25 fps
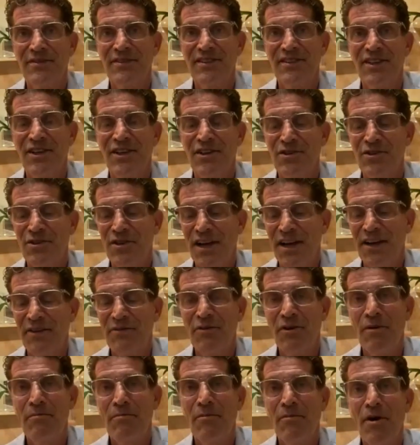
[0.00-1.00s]
I
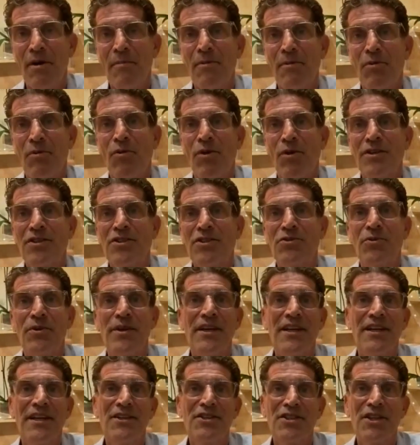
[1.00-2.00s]
remember once
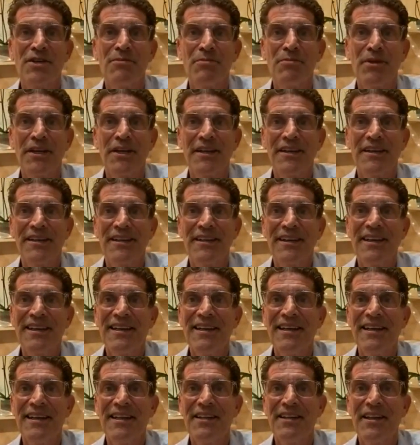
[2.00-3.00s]
reading something
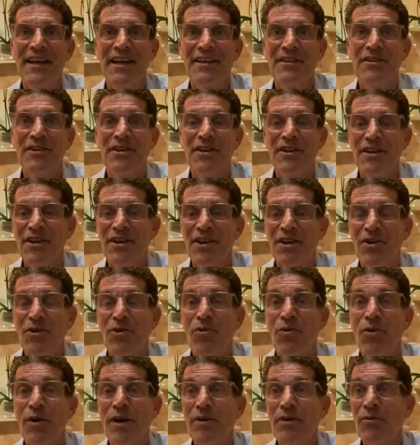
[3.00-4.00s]
that
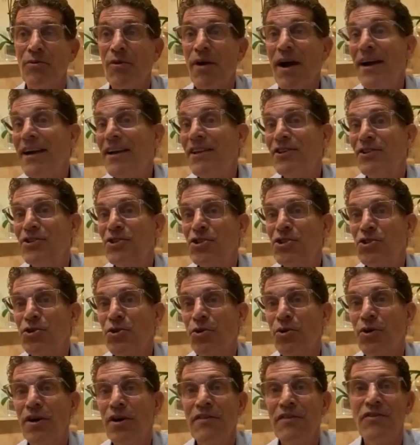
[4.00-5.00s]
when writing the
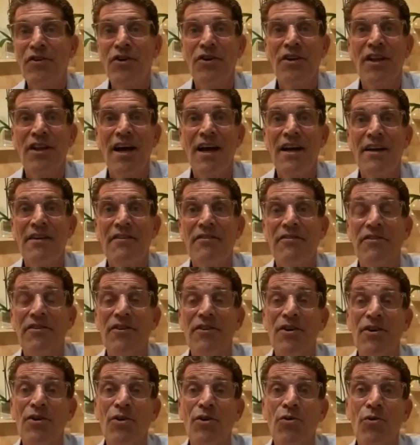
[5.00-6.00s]
story of your life,
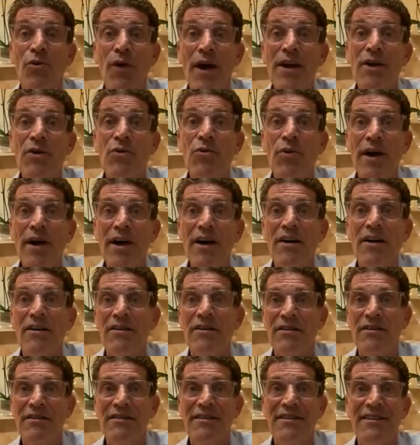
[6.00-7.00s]
write
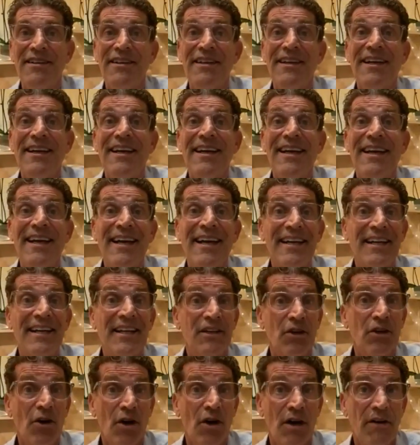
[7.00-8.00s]
well,
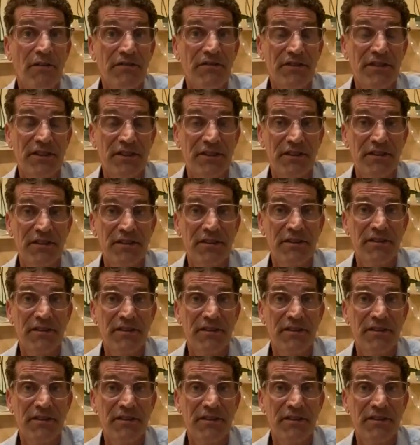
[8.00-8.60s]
edit often.